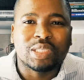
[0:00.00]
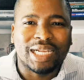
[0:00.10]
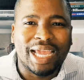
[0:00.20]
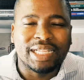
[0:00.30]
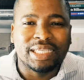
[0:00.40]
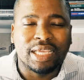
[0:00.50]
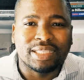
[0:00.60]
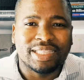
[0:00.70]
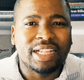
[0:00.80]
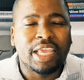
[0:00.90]
Biko's
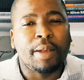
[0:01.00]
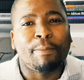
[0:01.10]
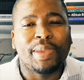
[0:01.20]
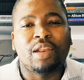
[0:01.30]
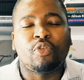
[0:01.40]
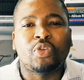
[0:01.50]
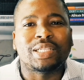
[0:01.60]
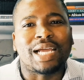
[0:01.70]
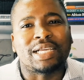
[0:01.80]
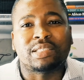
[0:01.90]
writings that can
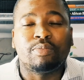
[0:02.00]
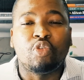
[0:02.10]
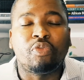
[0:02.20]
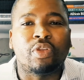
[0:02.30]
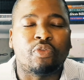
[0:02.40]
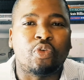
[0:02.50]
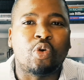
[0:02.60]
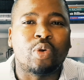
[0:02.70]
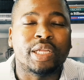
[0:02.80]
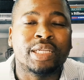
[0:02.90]
benefit us moving
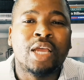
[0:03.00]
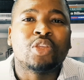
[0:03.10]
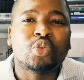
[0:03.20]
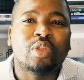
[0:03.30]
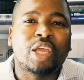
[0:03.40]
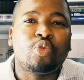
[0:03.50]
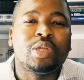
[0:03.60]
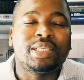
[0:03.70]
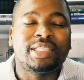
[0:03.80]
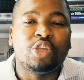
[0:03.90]
forward so that
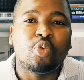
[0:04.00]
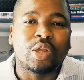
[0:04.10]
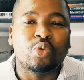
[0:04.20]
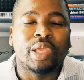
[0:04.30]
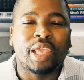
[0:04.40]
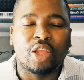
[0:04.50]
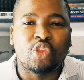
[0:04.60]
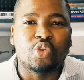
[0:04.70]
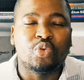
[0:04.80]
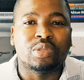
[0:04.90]
we see what we
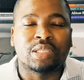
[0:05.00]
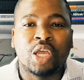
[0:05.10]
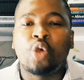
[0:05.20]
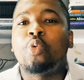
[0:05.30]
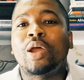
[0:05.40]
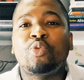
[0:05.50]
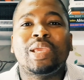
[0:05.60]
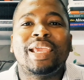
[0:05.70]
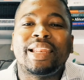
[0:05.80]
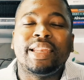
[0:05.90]
can use, what
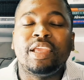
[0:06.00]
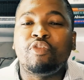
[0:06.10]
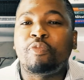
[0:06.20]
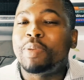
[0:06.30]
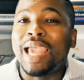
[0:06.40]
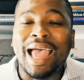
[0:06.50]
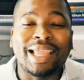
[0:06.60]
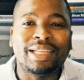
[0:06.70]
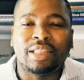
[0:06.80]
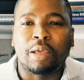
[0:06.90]
we can leave
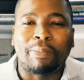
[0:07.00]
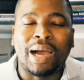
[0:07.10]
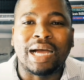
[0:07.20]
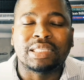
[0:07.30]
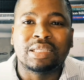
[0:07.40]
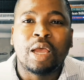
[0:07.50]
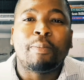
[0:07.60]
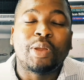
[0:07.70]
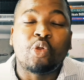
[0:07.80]
behind in the past,